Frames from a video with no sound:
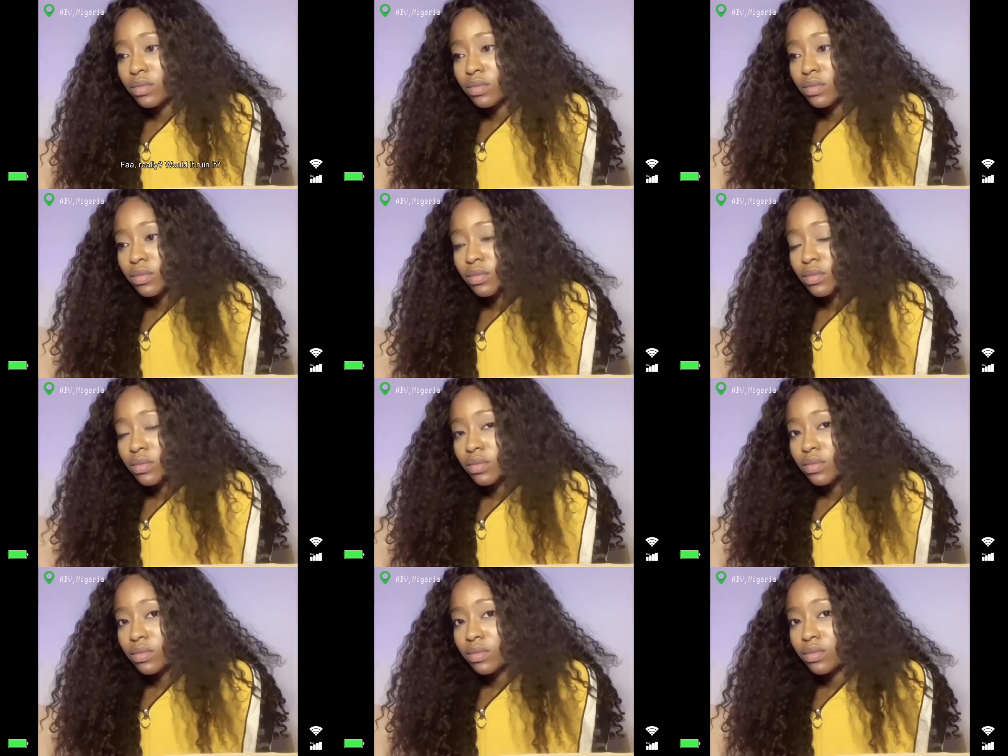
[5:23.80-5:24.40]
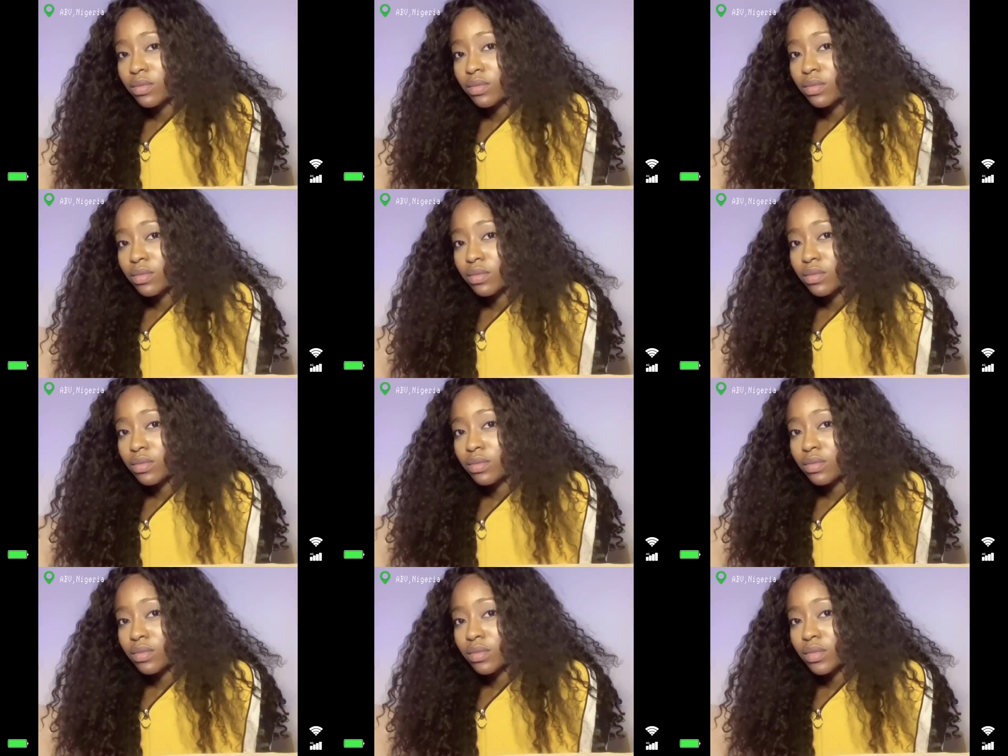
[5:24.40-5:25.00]

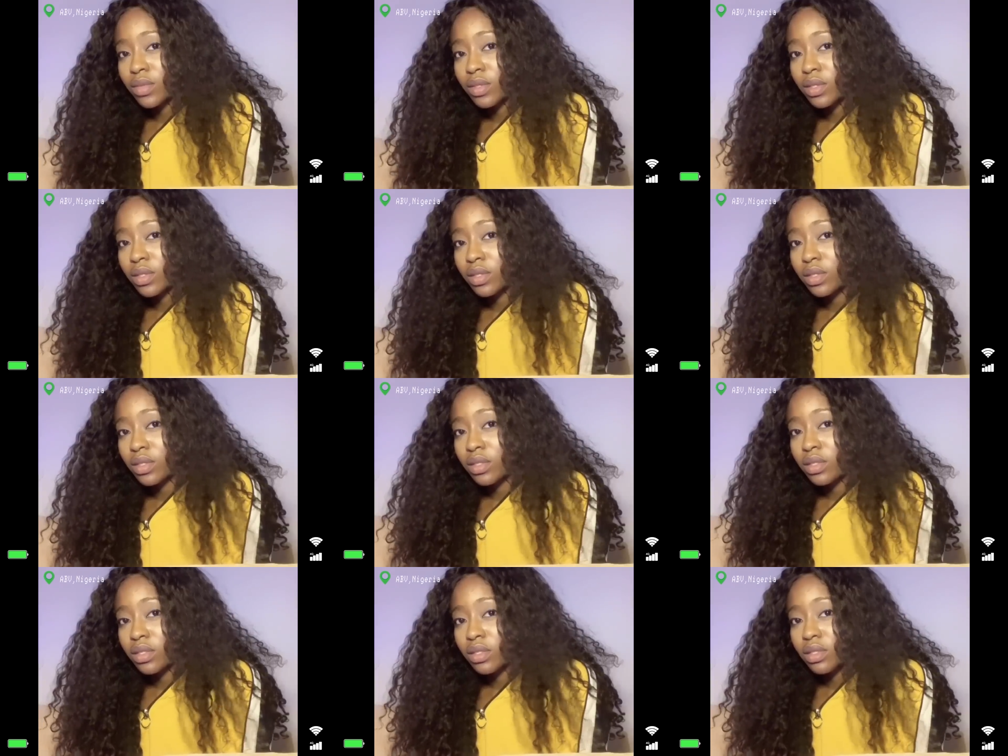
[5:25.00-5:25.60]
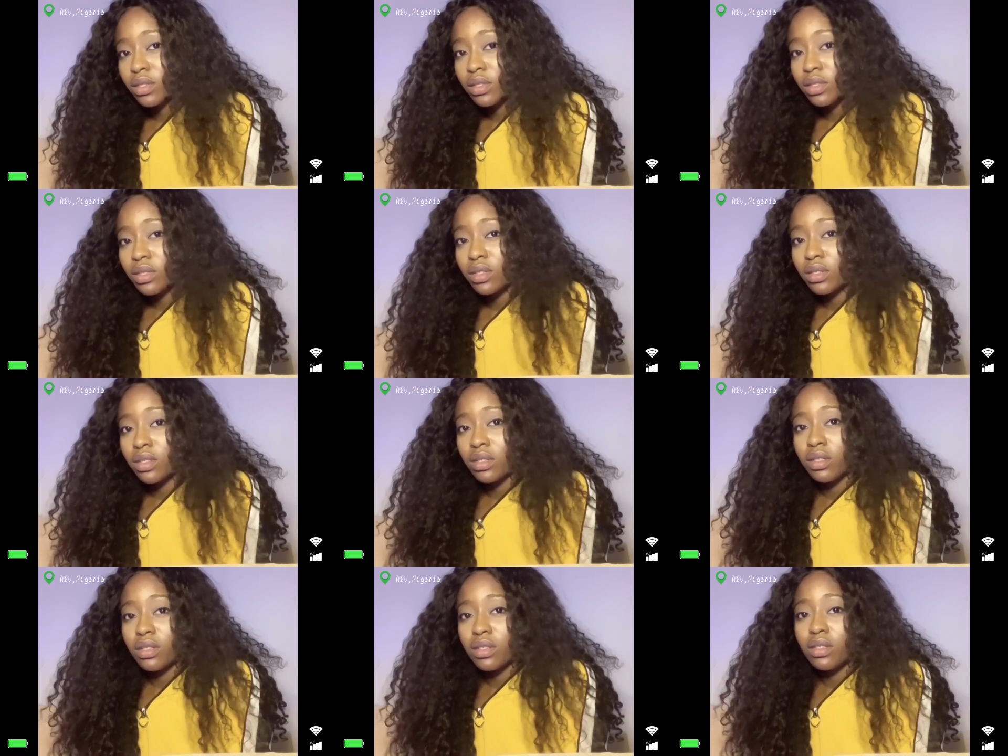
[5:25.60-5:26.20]

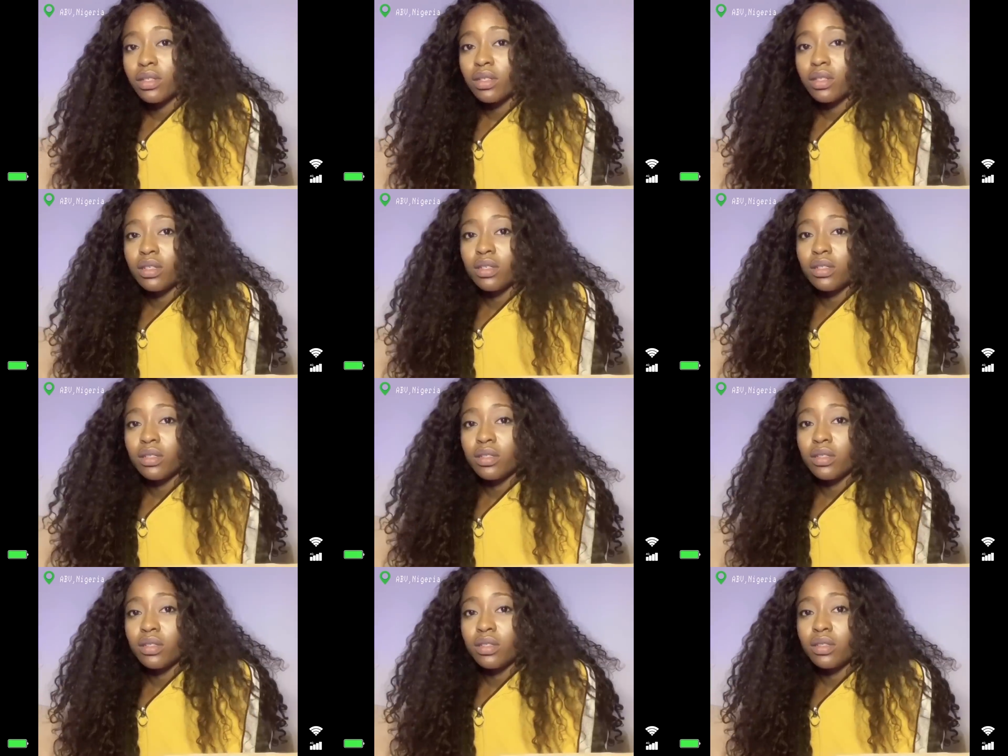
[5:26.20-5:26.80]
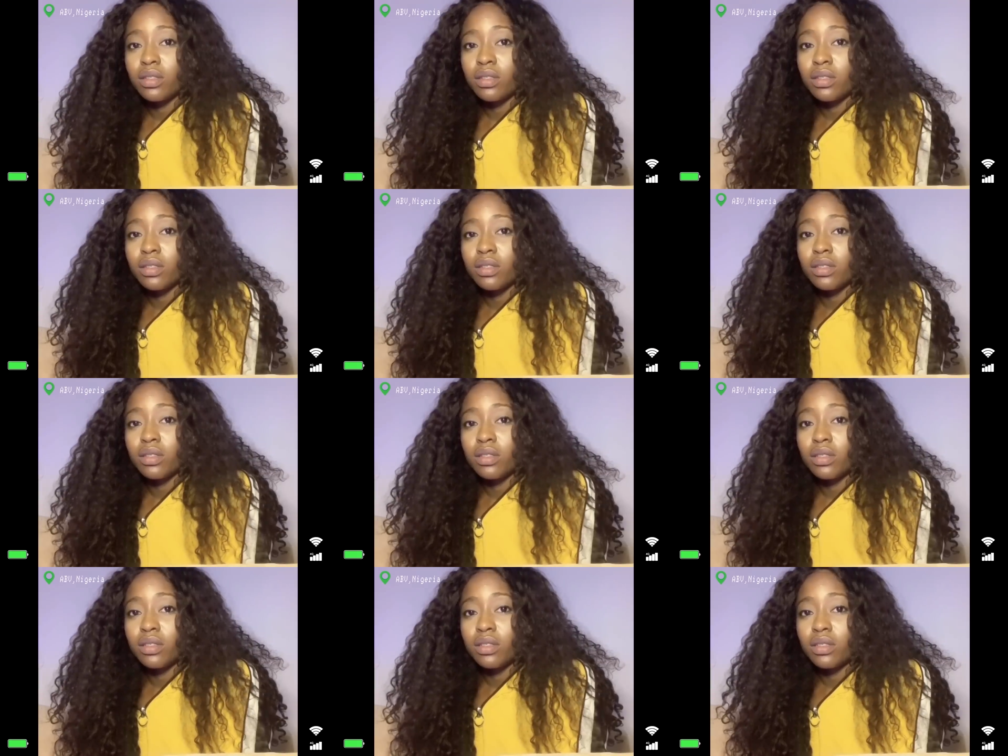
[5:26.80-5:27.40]

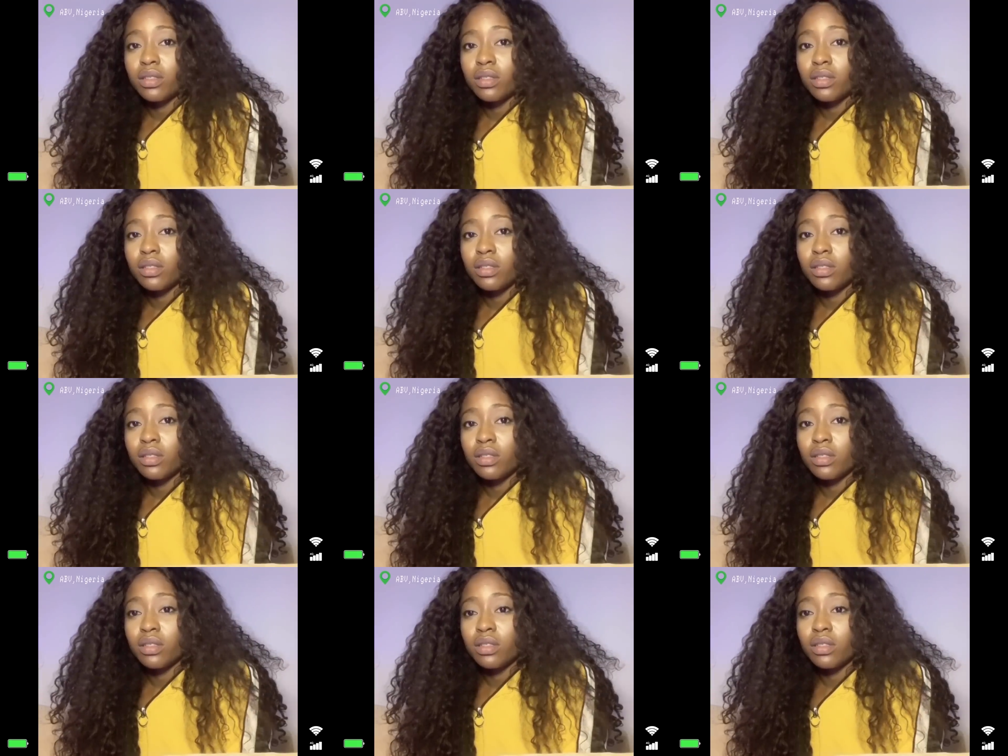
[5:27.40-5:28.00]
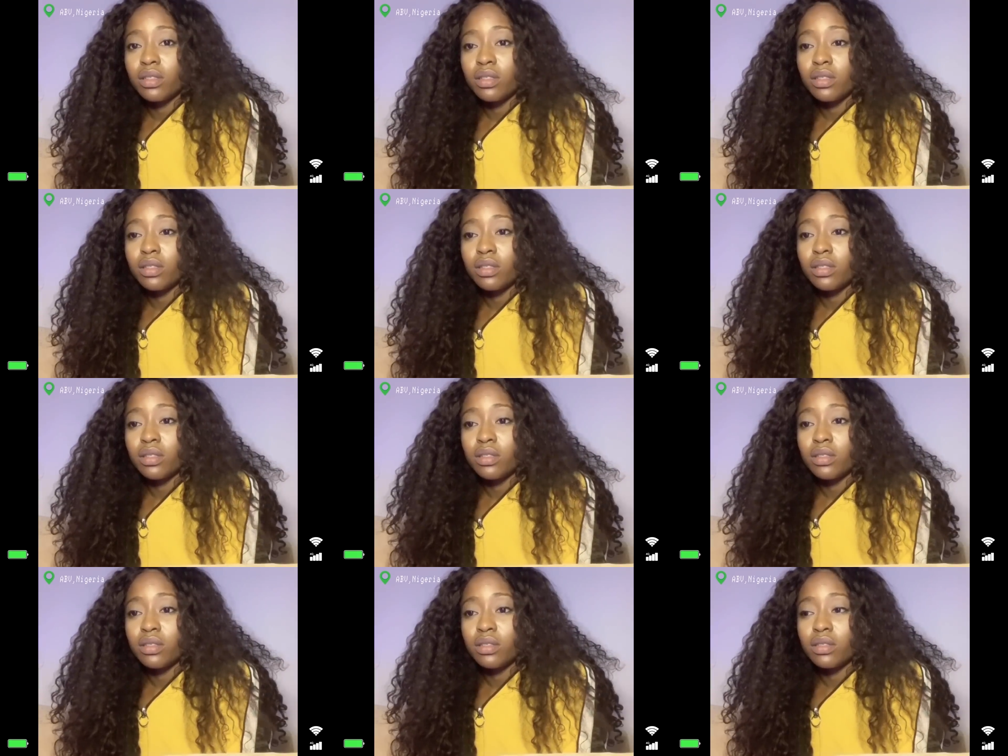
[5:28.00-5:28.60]

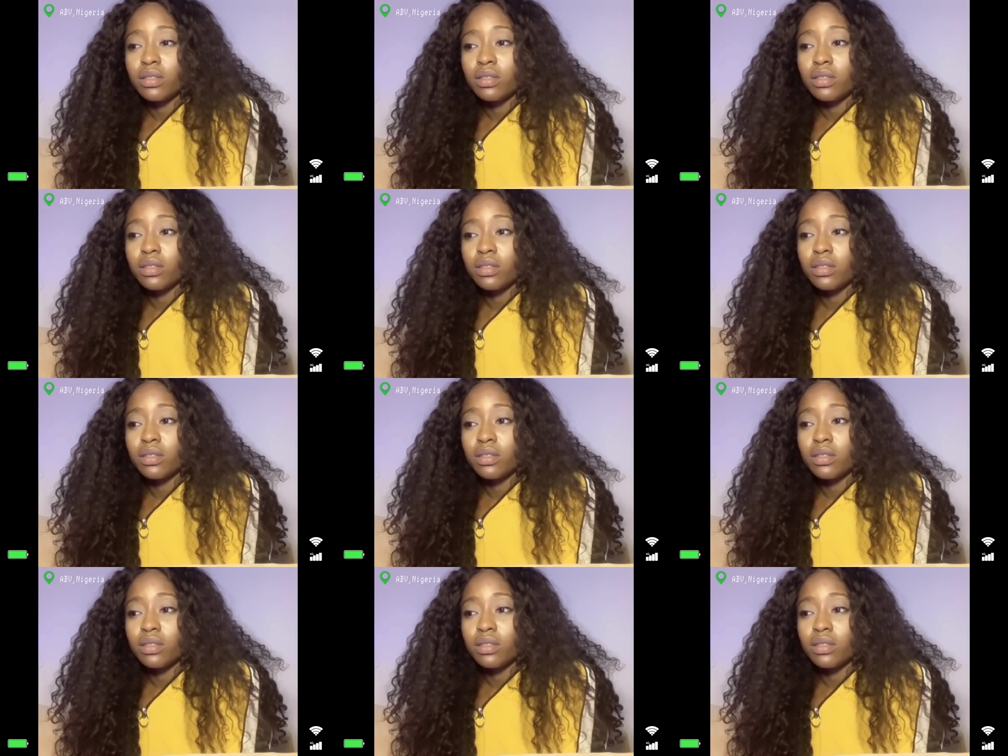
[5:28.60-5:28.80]
Nobody speaks.